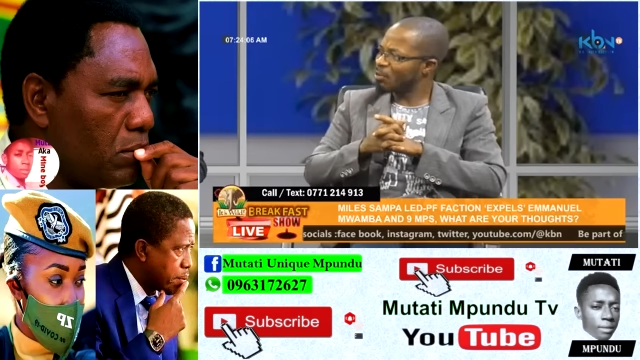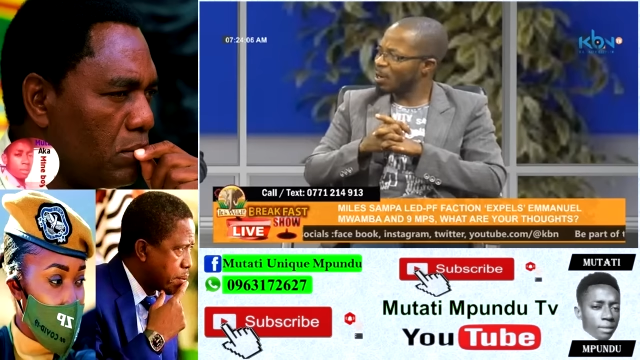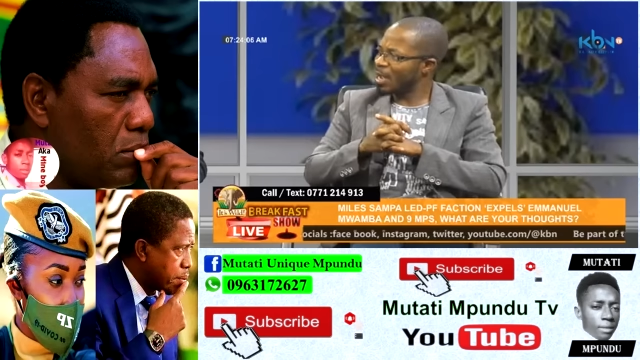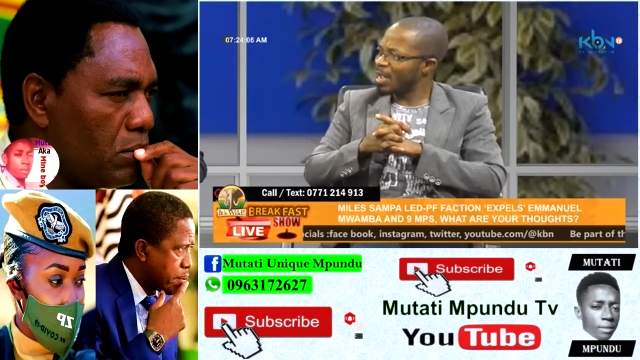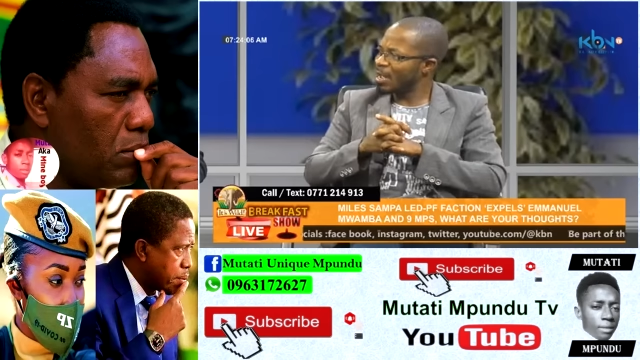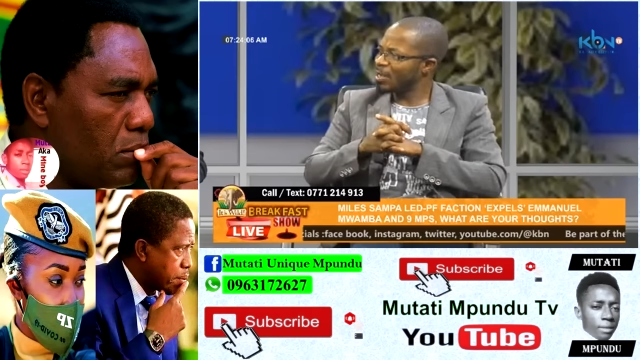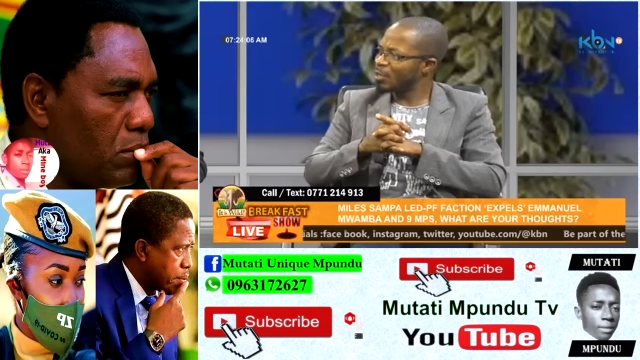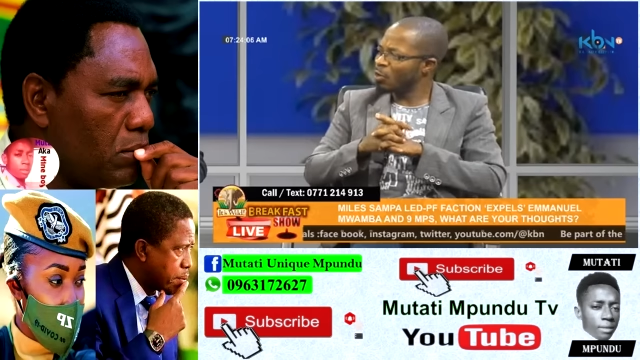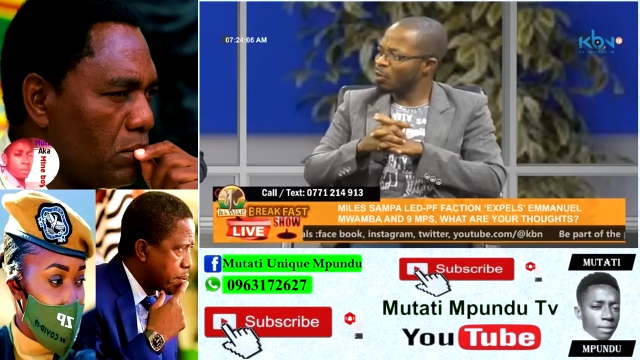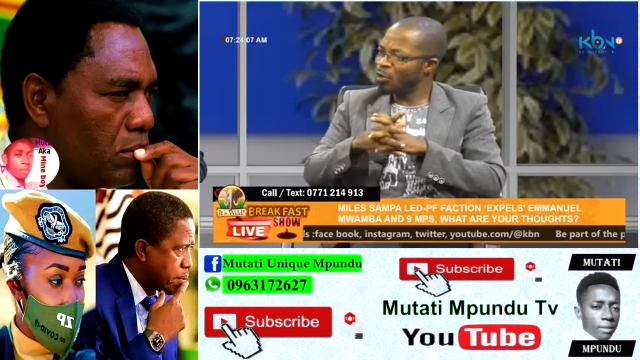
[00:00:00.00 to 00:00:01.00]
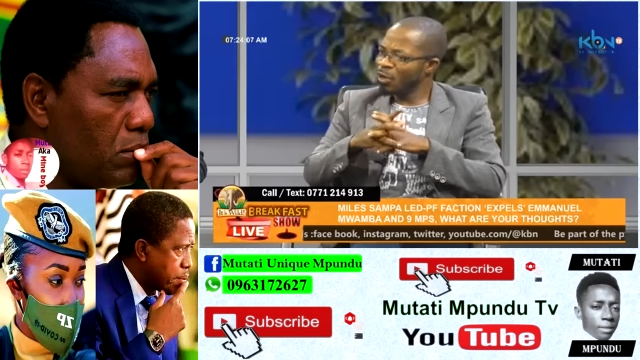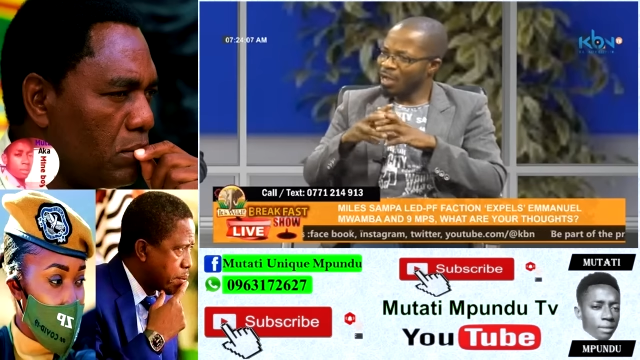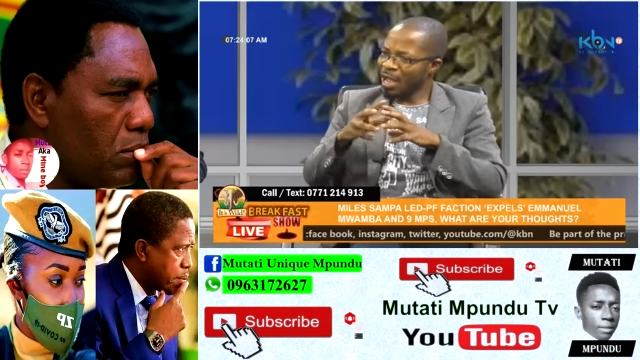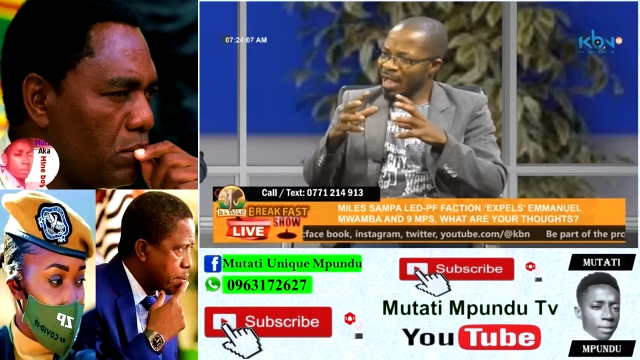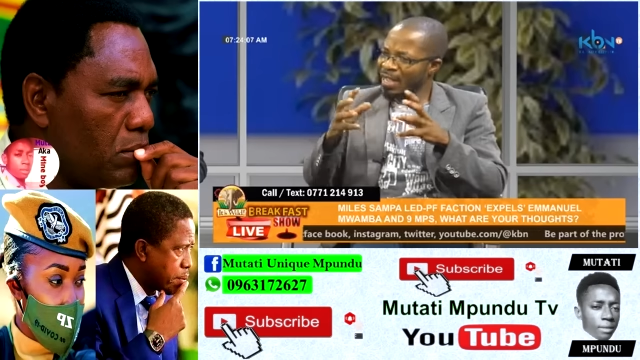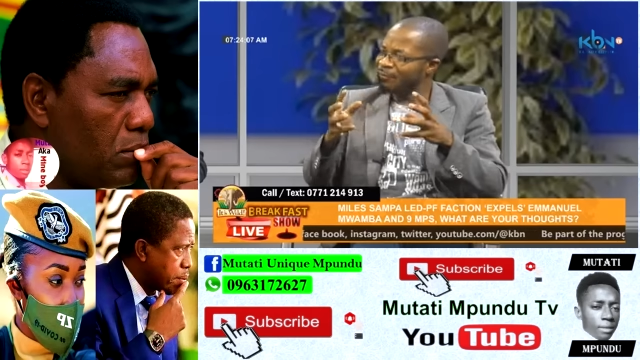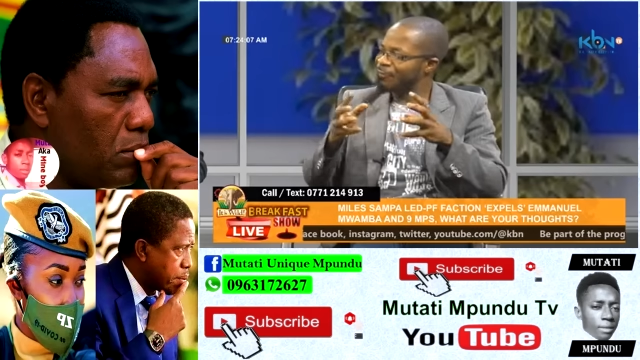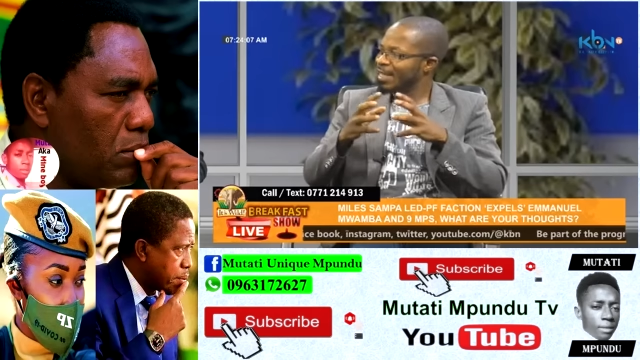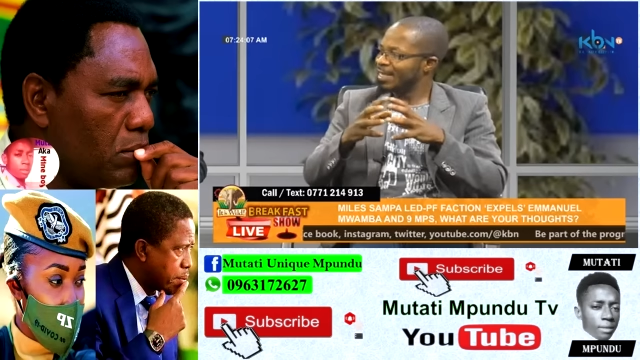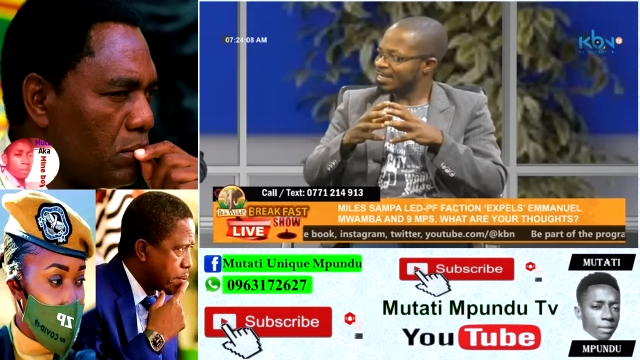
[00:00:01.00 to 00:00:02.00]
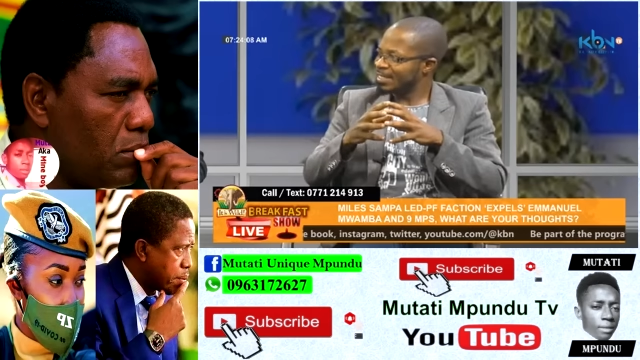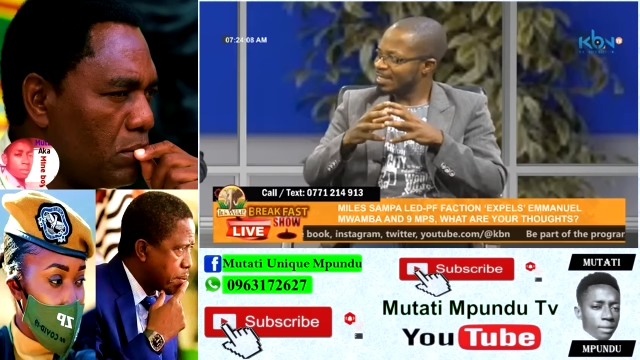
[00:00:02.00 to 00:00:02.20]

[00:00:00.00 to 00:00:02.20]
Speaker 1: uh, you know, uh, event?